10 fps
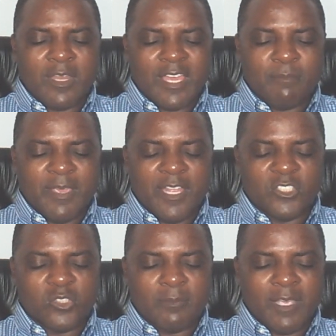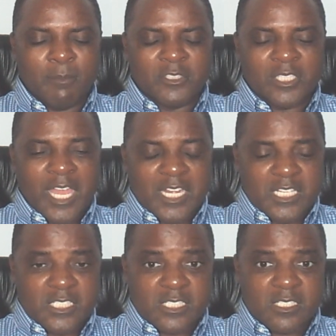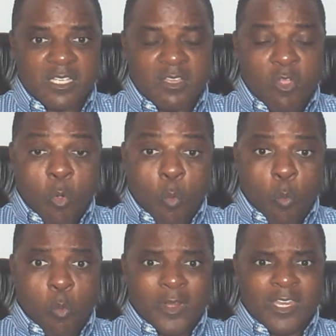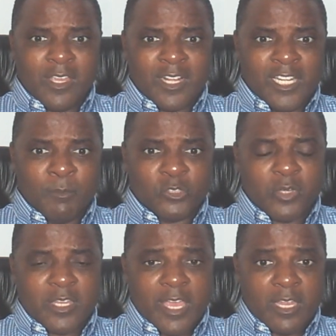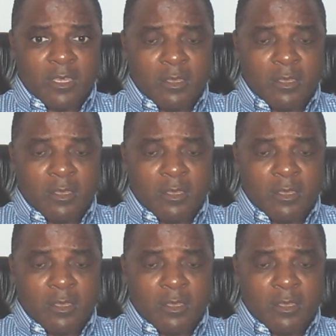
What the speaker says: I made you in my image and likeness. When are you going to demonstrate that?